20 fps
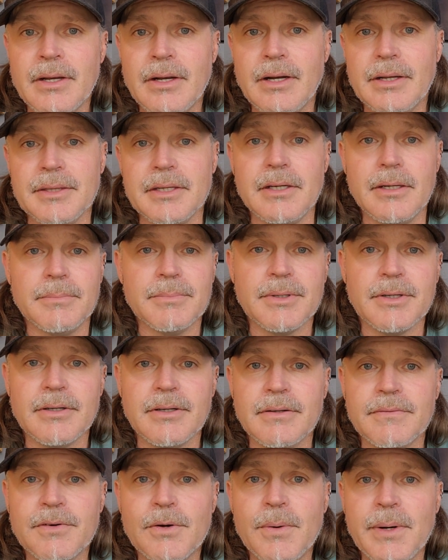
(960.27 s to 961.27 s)
on the number
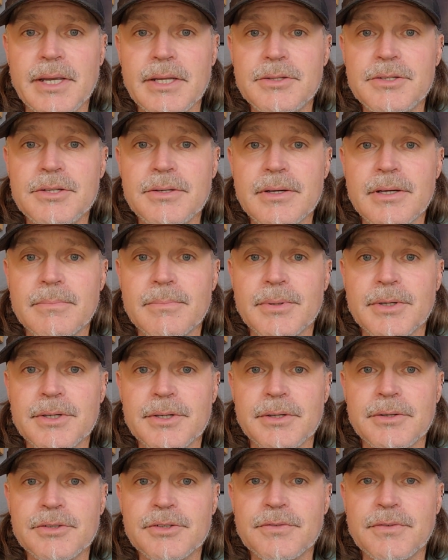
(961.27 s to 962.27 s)
of queens you can
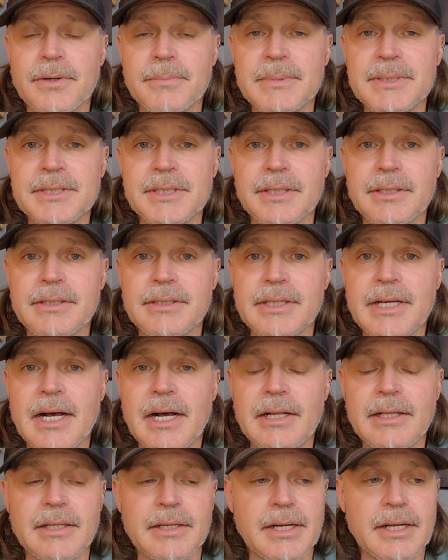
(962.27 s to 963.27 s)
produce from a single
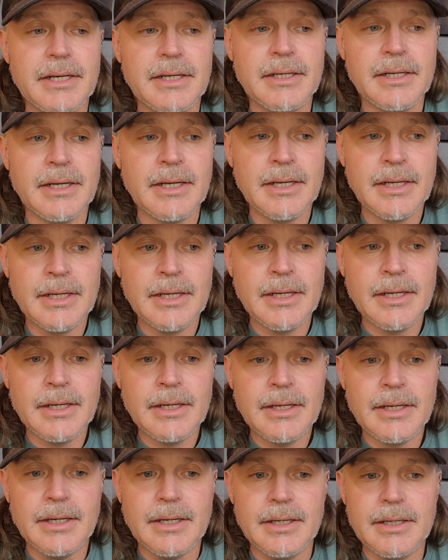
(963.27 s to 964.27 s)
colony.
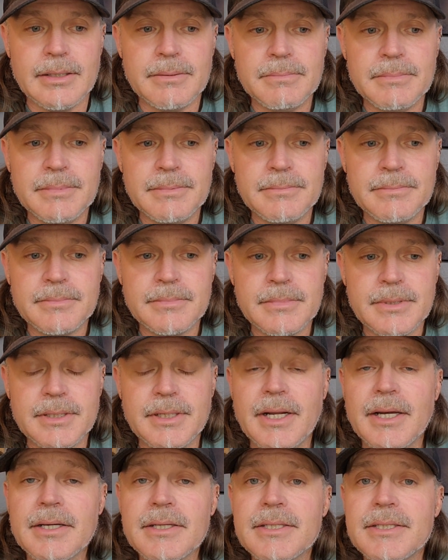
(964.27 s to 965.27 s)
The
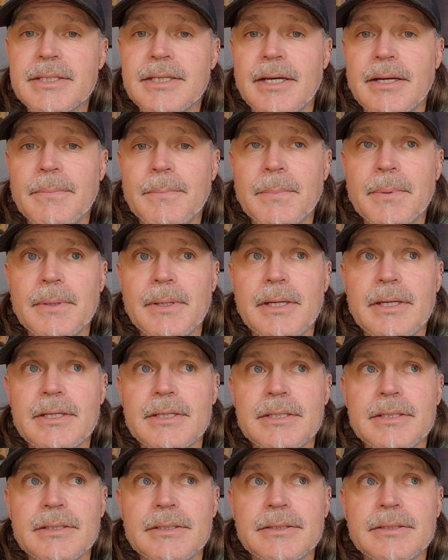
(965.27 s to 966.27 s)
next step
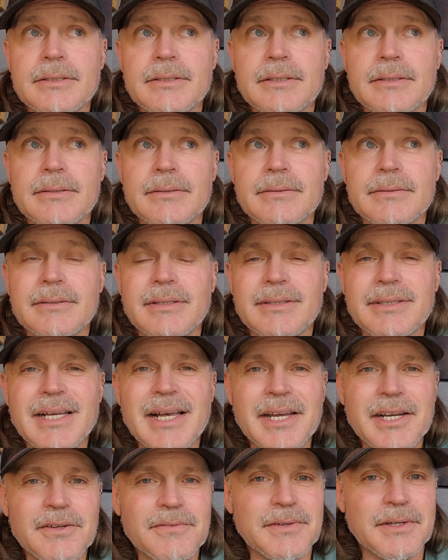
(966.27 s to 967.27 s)
is
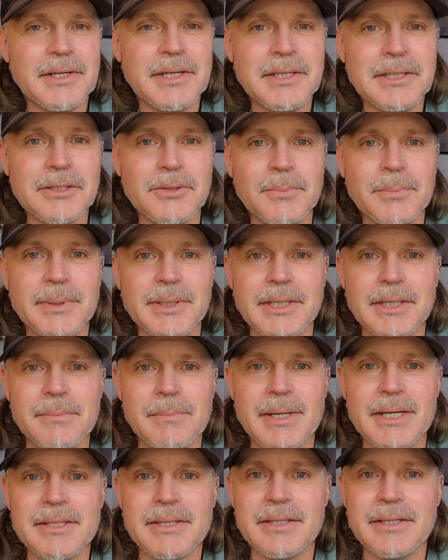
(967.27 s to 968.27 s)
kind of a hillbilly
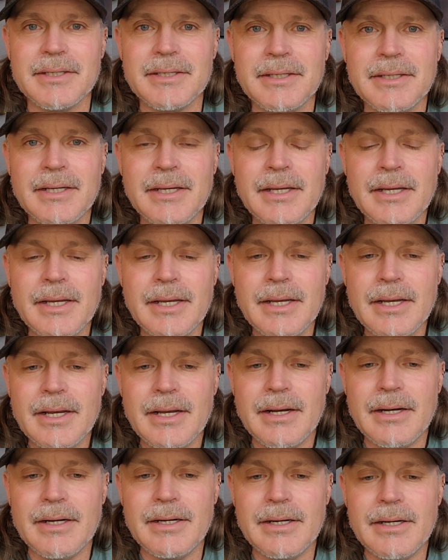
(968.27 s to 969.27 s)
method.
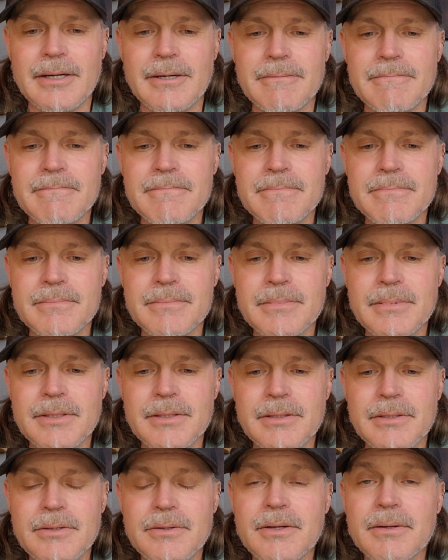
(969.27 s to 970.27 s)

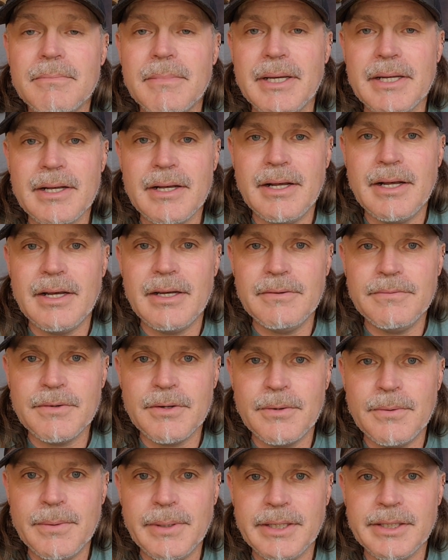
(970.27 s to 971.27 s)
You can make a hive
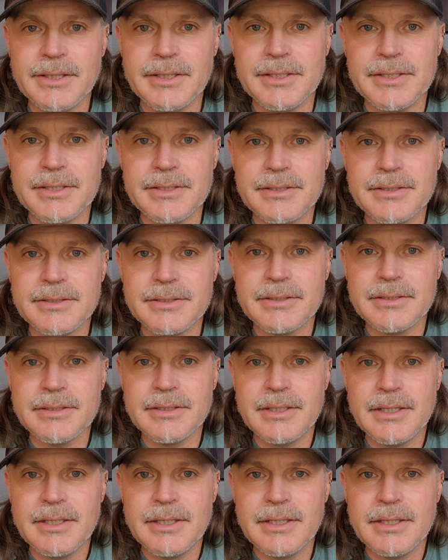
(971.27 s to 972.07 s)
queenless,